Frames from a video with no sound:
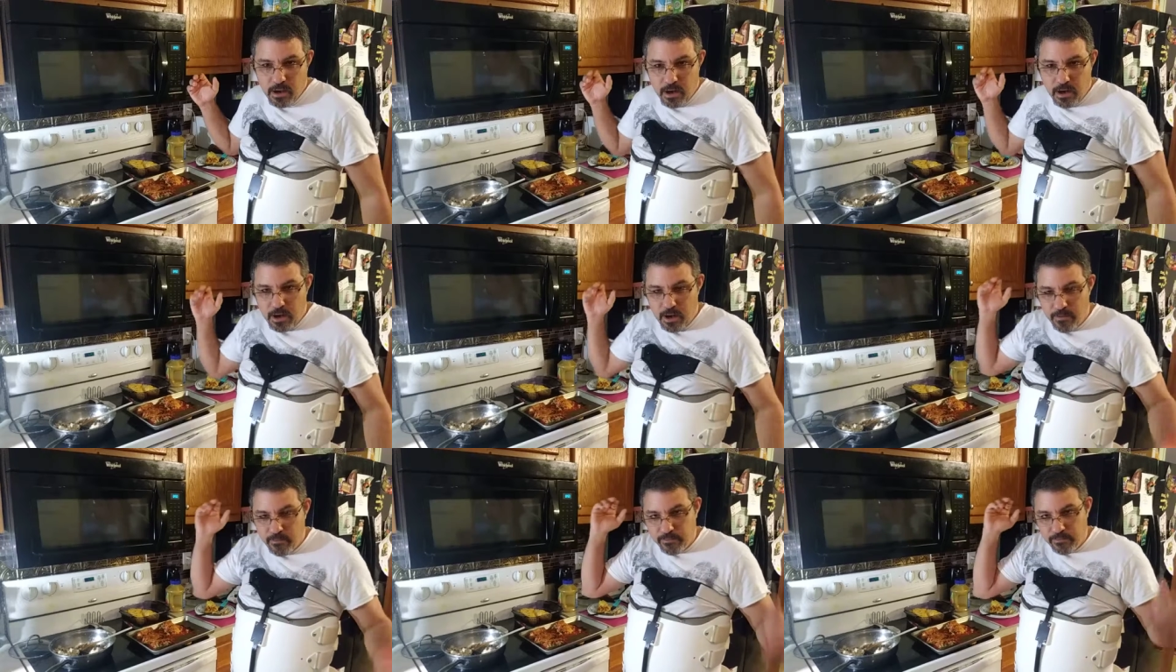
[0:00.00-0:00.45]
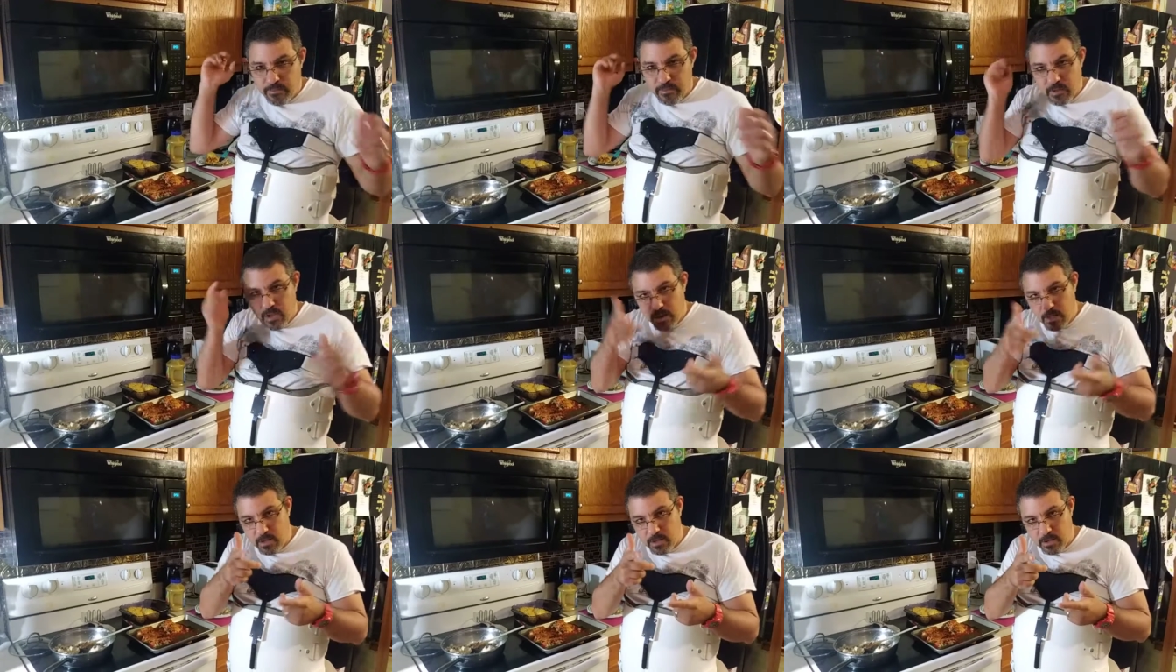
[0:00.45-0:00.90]
Um,
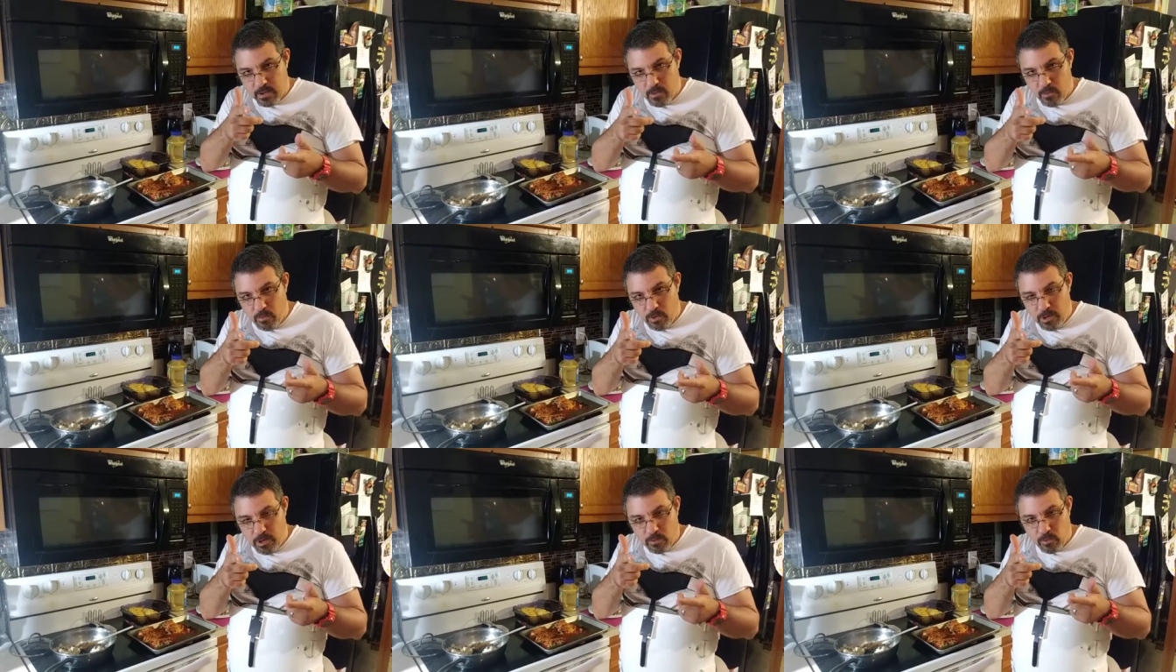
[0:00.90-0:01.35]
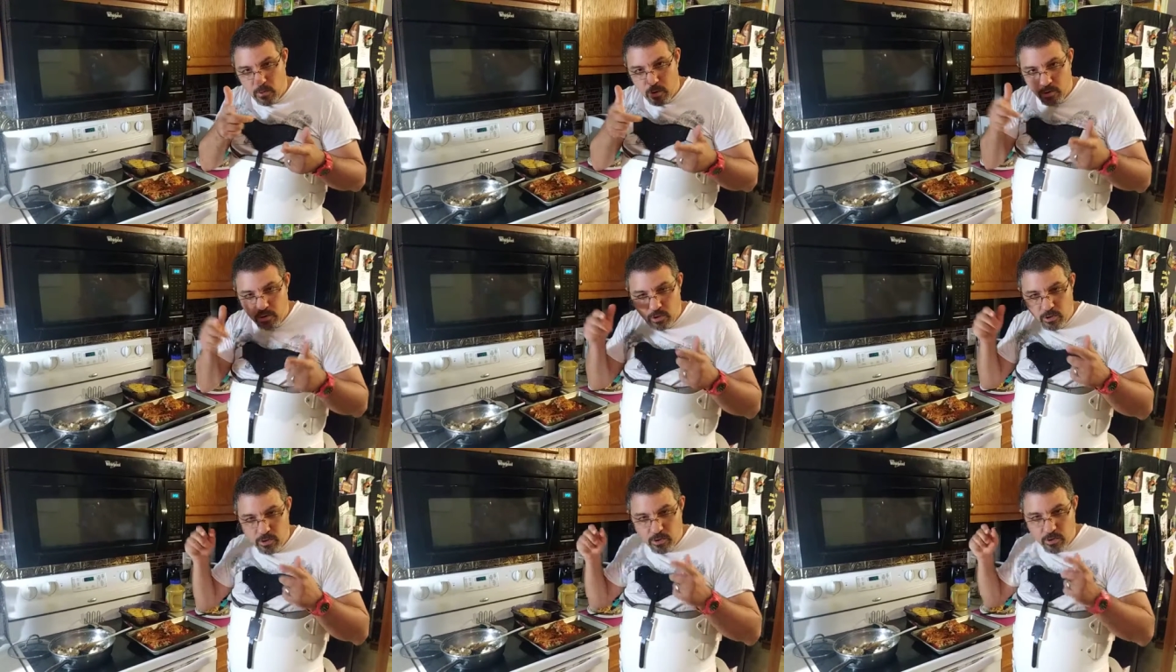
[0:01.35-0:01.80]
we just
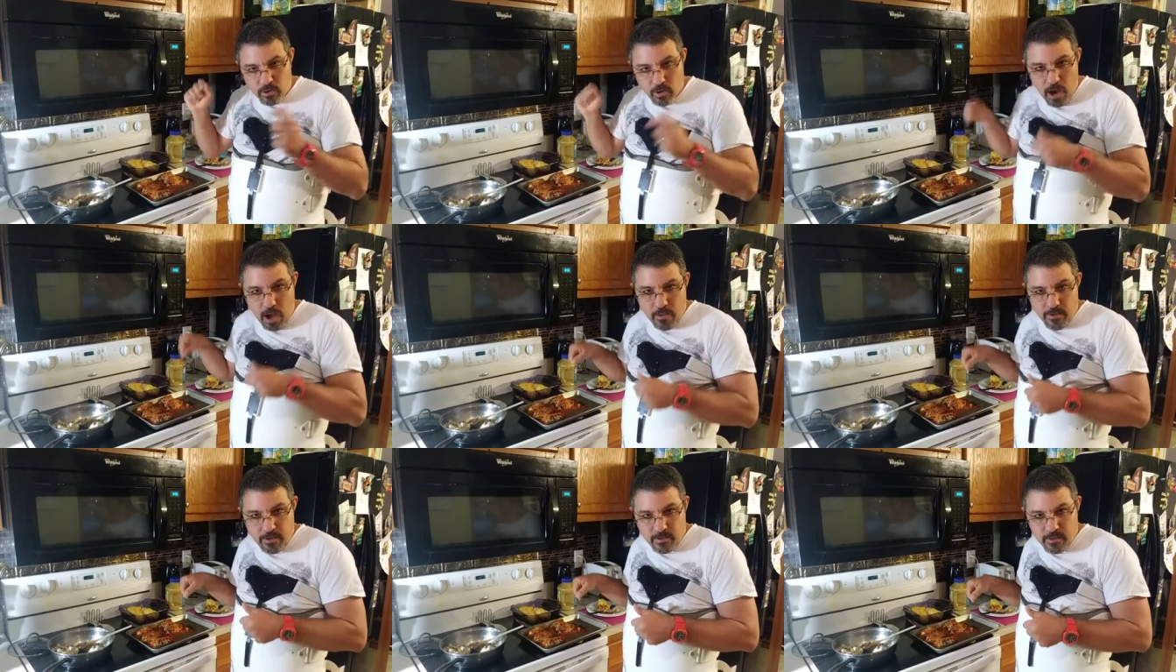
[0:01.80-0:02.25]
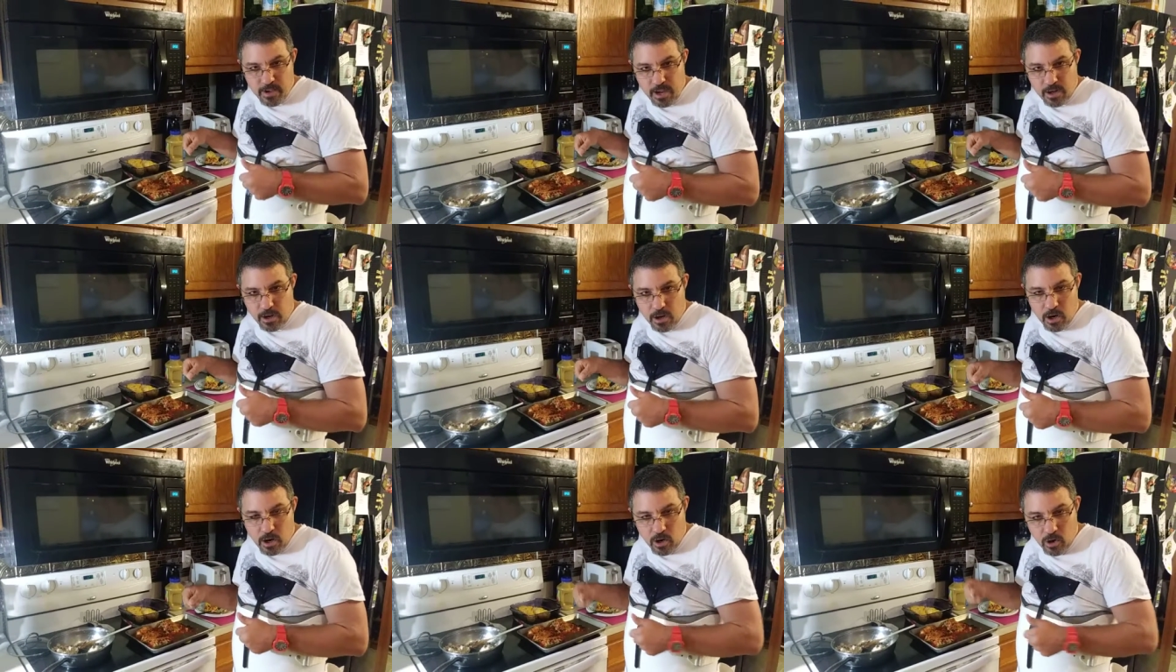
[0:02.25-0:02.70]
want you to try these
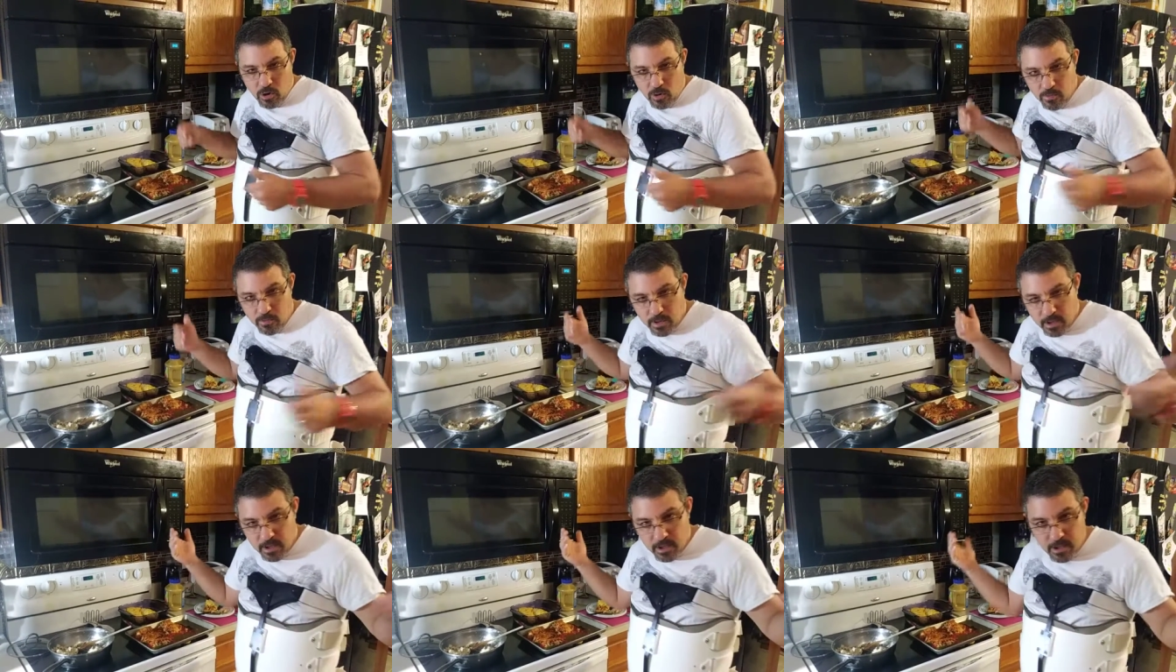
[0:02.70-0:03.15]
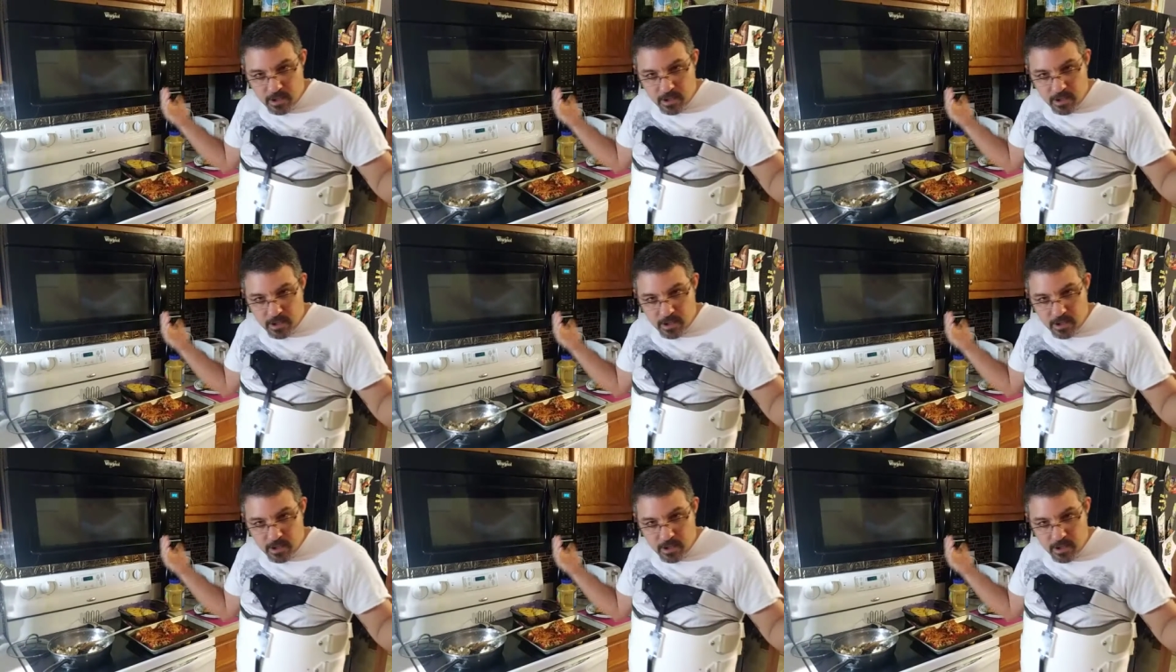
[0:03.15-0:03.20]
at home.